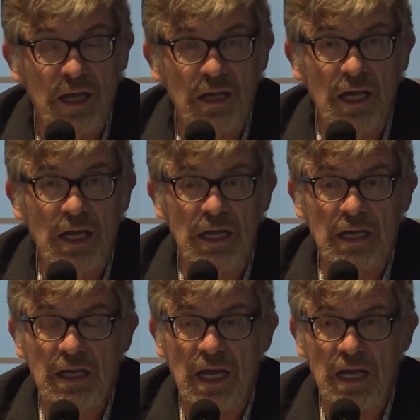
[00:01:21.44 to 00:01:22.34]

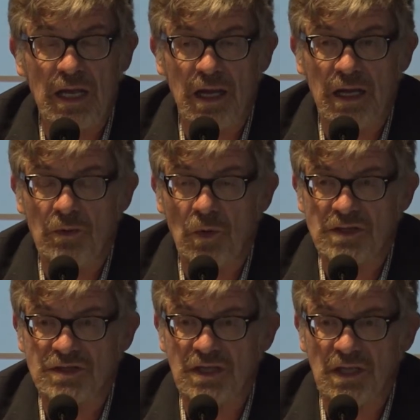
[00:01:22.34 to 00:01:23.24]
I
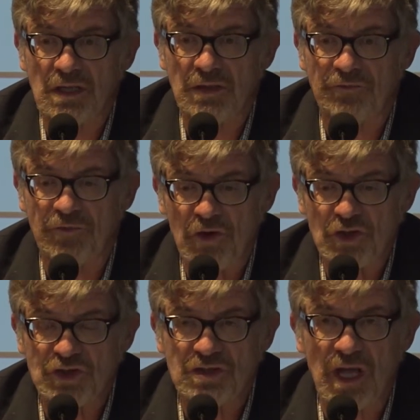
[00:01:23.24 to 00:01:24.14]
was in the
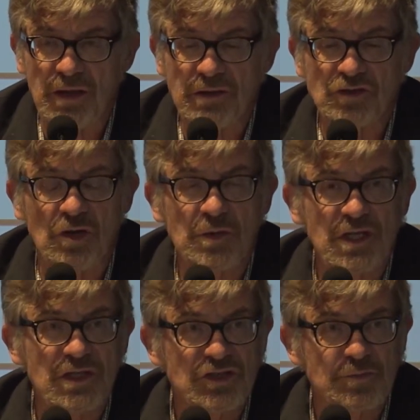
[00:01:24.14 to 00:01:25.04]
first ethics committee
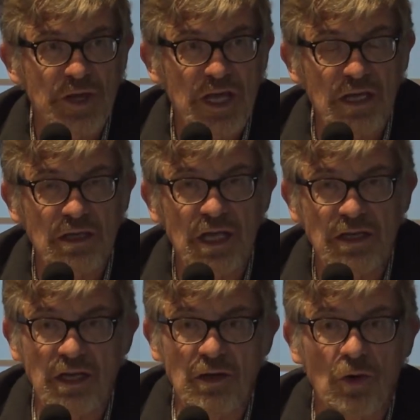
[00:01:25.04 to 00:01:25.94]
in Spain that
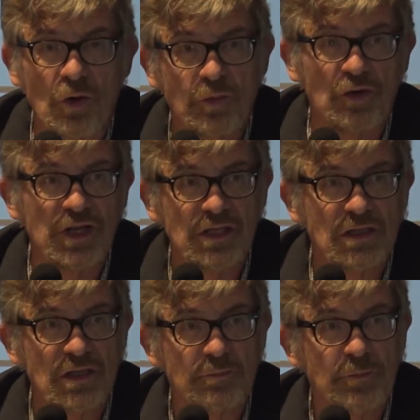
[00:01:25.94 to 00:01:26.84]

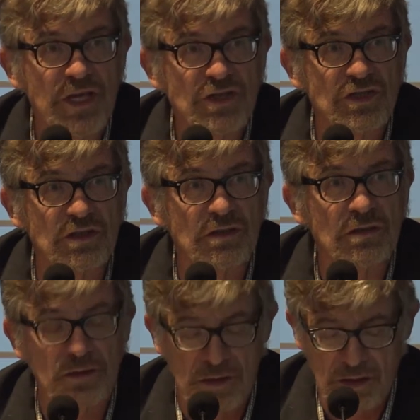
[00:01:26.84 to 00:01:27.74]
incorporated a patient
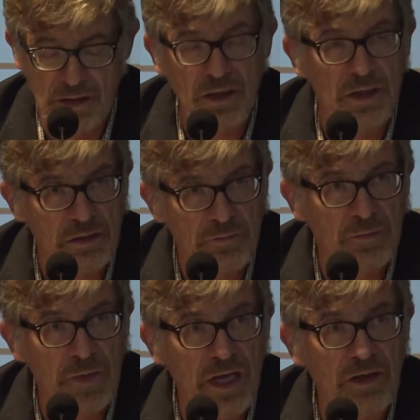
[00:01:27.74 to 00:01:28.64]
in
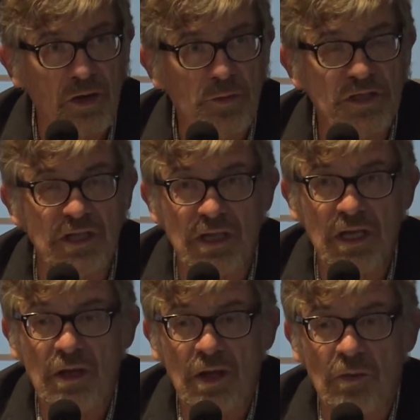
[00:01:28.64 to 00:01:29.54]
my committee,
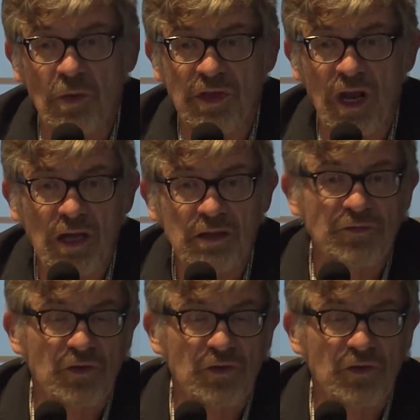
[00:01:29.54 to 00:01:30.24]
with a lot of